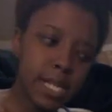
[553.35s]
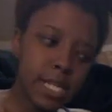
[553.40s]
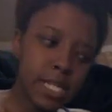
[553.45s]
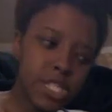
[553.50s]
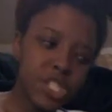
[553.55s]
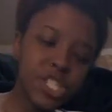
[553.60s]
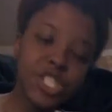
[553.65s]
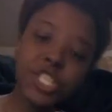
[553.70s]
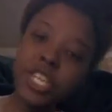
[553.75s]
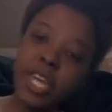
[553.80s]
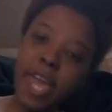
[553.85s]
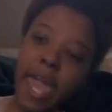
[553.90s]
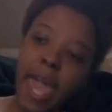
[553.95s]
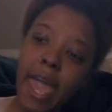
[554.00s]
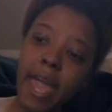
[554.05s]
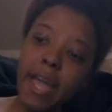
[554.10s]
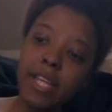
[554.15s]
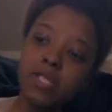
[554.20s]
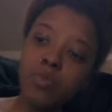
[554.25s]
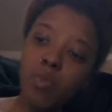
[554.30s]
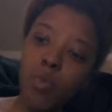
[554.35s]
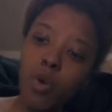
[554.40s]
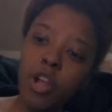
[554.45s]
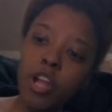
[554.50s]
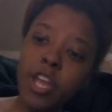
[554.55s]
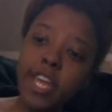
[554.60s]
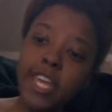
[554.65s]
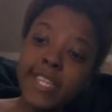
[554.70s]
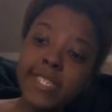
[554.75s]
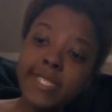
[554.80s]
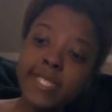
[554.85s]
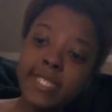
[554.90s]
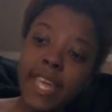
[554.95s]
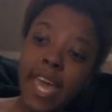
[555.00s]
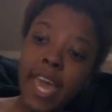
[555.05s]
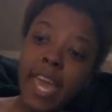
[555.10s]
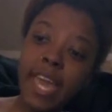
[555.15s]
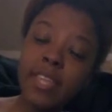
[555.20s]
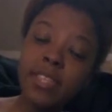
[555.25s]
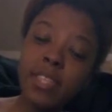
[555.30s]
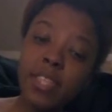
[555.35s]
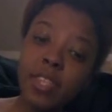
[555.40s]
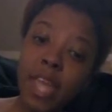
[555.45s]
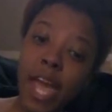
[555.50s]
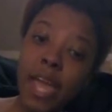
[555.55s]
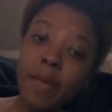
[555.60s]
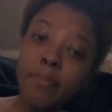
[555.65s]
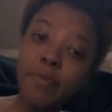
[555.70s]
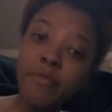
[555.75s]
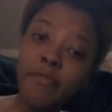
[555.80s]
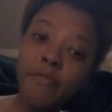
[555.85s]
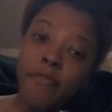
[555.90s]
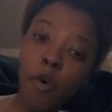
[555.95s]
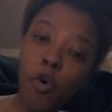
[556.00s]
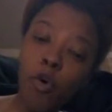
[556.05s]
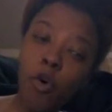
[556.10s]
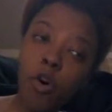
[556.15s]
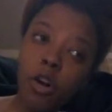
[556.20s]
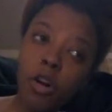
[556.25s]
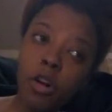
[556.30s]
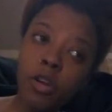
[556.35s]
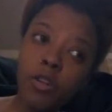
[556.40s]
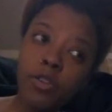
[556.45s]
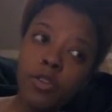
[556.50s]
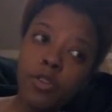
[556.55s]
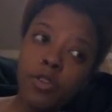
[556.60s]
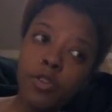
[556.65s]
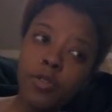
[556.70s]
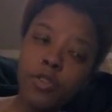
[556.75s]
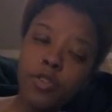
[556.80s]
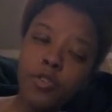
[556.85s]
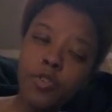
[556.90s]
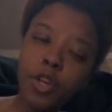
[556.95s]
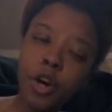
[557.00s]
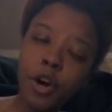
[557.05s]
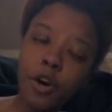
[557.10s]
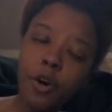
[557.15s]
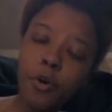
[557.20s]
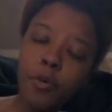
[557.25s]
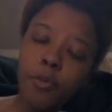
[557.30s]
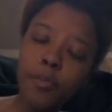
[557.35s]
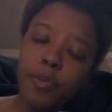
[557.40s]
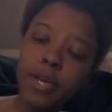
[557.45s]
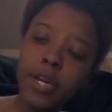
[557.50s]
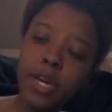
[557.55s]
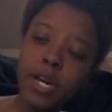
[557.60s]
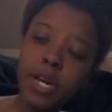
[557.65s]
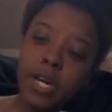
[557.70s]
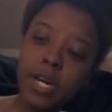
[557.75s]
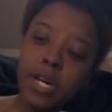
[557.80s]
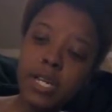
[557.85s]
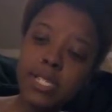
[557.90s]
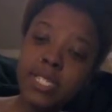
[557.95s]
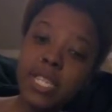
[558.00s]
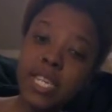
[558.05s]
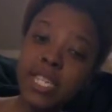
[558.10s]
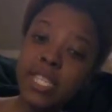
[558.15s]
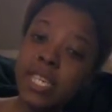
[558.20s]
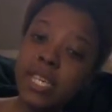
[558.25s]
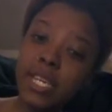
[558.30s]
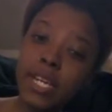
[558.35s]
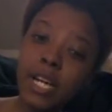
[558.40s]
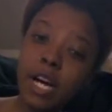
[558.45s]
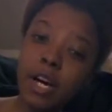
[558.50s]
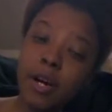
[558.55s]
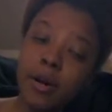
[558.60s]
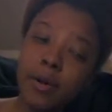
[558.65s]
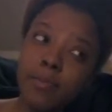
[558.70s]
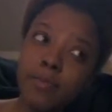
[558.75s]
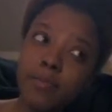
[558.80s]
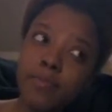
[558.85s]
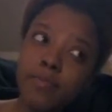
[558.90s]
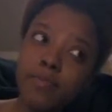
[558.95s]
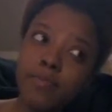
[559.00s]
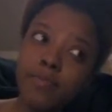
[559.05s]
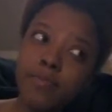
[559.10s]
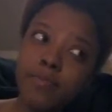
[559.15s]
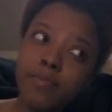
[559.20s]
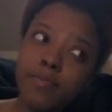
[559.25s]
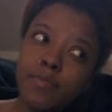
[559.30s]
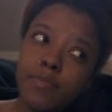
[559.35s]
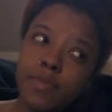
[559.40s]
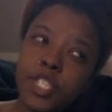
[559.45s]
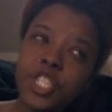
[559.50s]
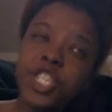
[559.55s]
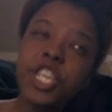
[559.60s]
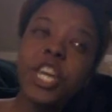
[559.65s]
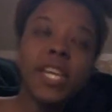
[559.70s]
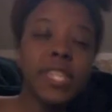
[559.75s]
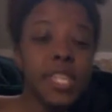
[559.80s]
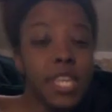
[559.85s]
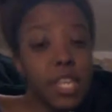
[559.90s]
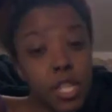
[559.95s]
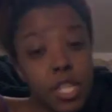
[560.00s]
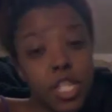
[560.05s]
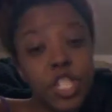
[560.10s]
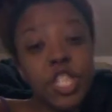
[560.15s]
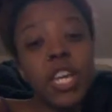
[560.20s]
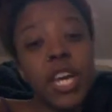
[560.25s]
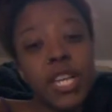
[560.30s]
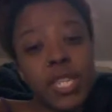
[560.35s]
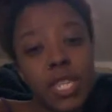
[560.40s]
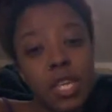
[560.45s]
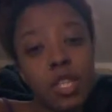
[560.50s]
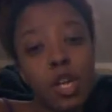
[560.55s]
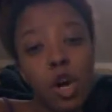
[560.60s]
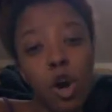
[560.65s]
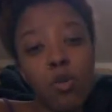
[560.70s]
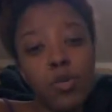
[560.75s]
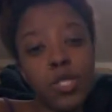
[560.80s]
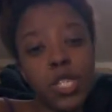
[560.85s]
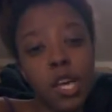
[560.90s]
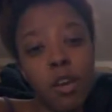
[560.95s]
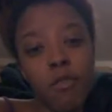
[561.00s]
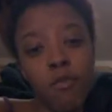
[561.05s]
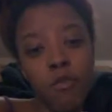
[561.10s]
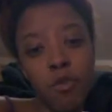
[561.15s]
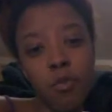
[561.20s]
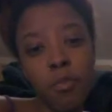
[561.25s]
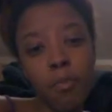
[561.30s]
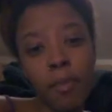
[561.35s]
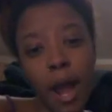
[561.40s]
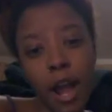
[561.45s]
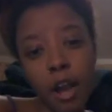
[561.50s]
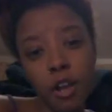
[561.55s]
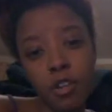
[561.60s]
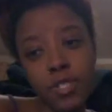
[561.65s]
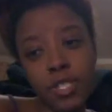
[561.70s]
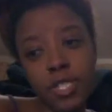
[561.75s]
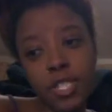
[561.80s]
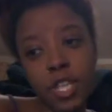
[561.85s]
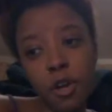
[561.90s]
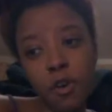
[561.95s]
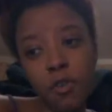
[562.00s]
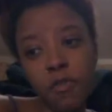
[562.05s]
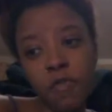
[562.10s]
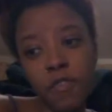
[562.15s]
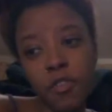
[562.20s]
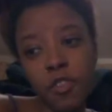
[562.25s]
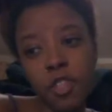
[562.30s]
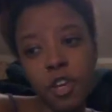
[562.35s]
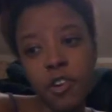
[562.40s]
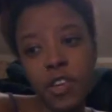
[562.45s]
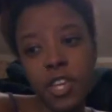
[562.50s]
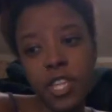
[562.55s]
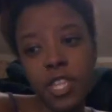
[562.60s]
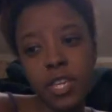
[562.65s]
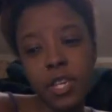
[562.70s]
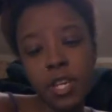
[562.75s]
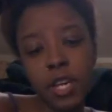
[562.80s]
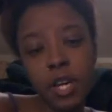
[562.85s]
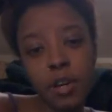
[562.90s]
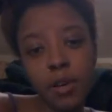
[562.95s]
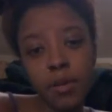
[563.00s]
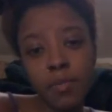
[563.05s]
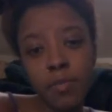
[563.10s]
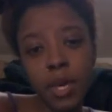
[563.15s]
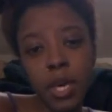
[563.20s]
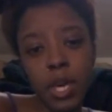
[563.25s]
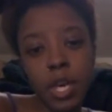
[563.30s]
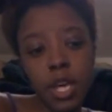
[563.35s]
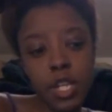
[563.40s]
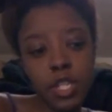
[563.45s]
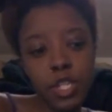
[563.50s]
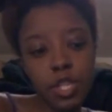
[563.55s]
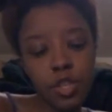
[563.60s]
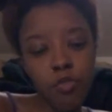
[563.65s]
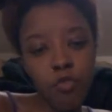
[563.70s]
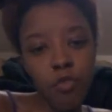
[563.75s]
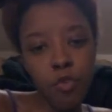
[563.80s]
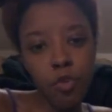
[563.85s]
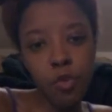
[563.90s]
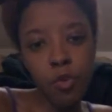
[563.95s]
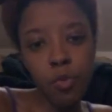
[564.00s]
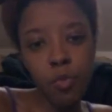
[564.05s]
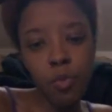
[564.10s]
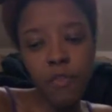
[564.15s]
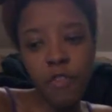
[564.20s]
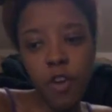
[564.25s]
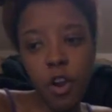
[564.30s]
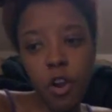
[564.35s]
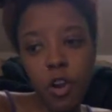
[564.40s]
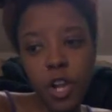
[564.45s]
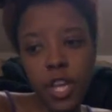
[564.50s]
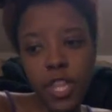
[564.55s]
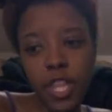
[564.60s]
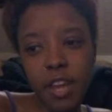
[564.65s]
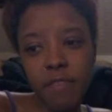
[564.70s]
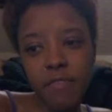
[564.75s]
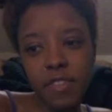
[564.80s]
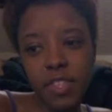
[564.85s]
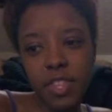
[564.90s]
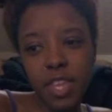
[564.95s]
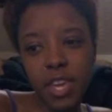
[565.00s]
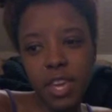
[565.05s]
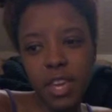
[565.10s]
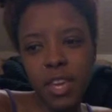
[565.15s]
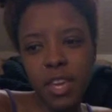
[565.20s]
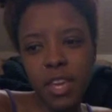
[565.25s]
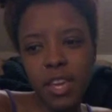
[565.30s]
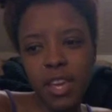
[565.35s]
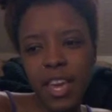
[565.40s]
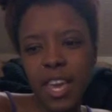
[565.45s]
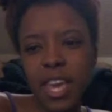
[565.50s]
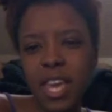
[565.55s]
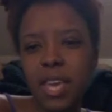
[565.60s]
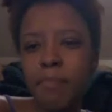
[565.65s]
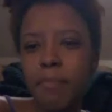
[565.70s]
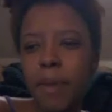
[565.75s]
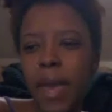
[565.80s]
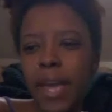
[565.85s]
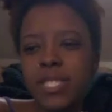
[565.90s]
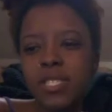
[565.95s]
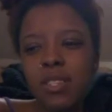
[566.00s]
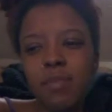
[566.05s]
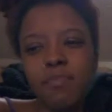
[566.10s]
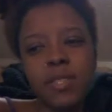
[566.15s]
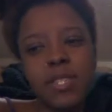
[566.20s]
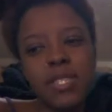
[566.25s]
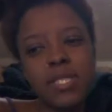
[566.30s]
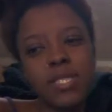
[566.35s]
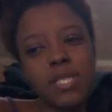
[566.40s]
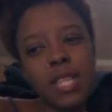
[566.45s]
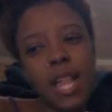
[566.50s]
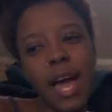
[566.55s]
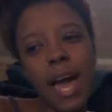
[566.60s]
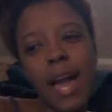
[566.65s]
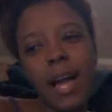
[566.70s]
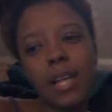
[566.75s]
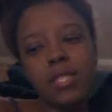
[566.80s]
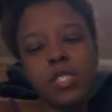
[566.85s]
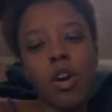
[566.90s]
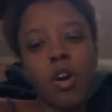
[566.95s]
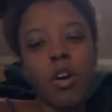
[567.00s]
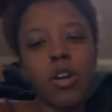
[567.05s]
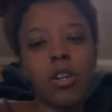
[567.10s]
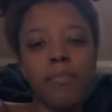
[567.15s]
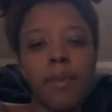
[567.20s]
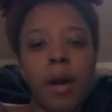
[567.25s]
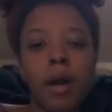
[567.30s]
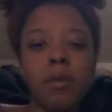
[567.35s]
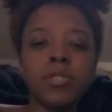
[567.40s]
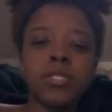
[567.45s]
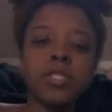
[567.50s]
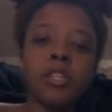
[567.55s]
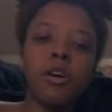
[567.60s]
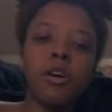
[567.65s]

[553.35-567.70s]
she asked where he stayed the night before, because he didn't come. She had to get a hotel room by herself. He didn't come to the room with her and everything. And he makes up this lie talking about